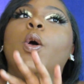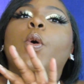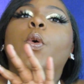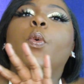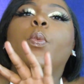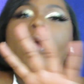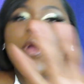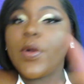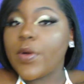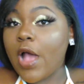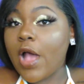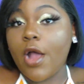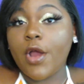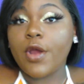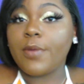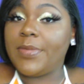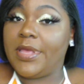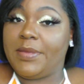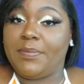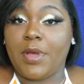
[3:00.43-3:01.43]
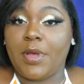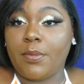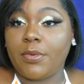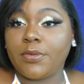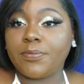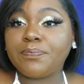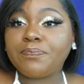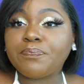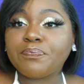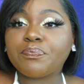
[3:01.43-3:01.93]
We gonna call her Big Mama.
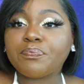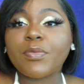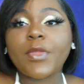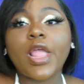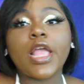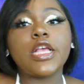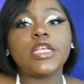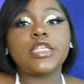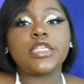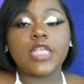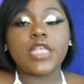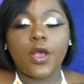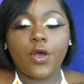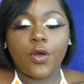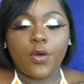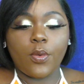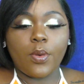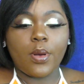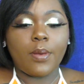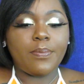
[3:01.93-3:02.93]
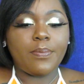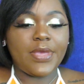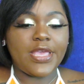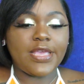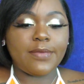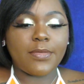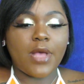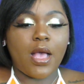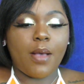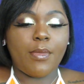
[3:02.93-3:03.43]
So
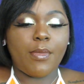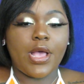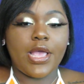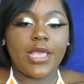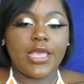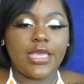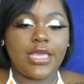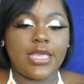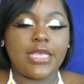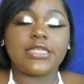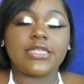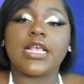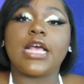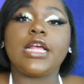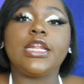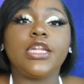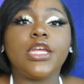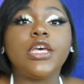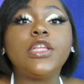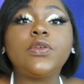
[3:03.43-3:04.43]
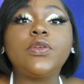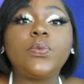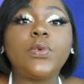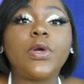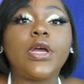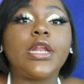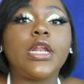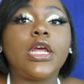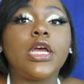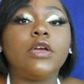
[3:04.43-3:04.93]
Big Mama is another
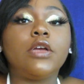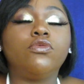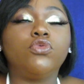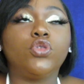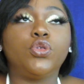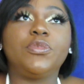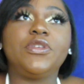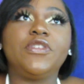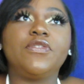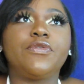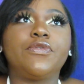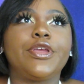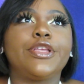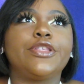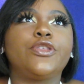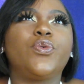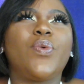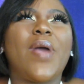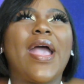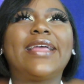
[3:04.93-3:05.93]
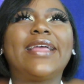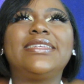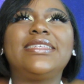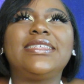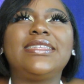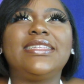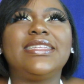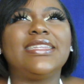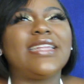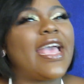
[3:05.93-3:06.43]
one of Ruby's friends who I
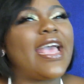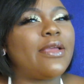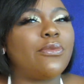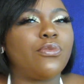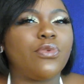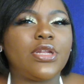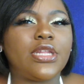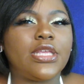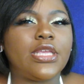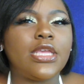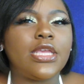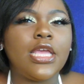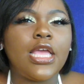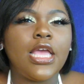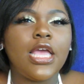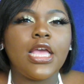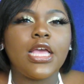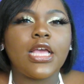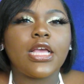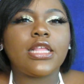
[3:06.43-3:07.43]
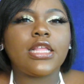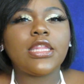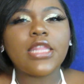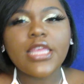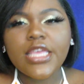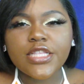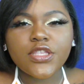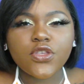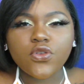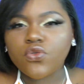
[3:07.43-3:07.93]
just did not really
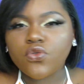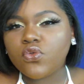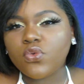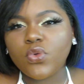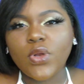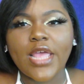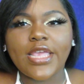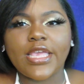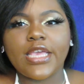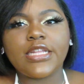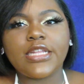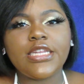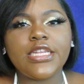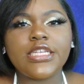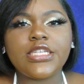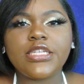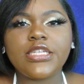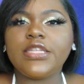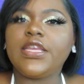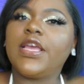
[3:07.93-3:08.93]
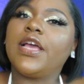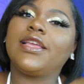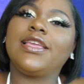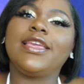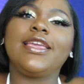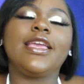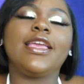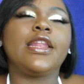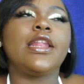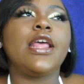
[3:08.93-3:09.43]
cling to. Like, initially,
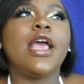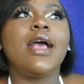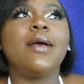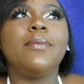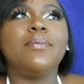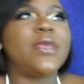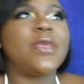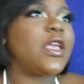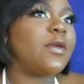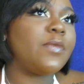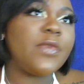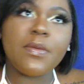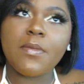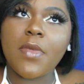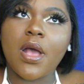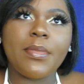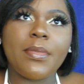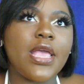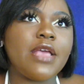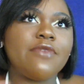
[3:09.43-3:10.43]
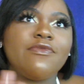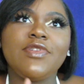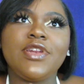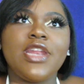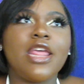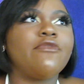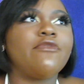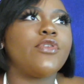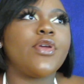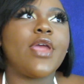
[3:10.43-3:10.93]
again, me and Big Mama have
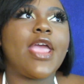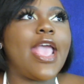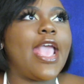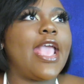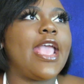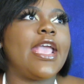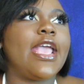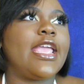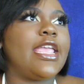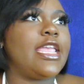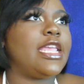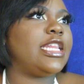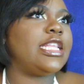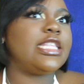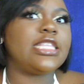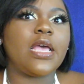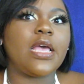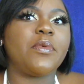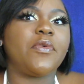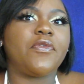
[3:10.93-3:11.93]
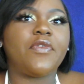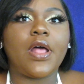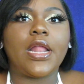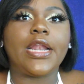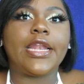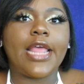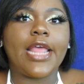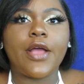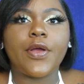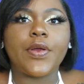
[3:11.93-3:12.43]
never had any type of
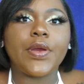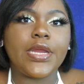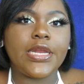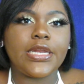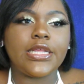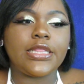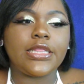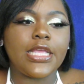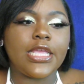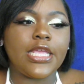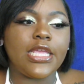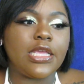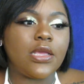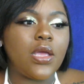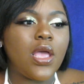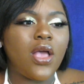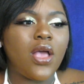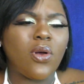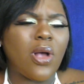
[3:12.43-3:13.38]
falling out or anything.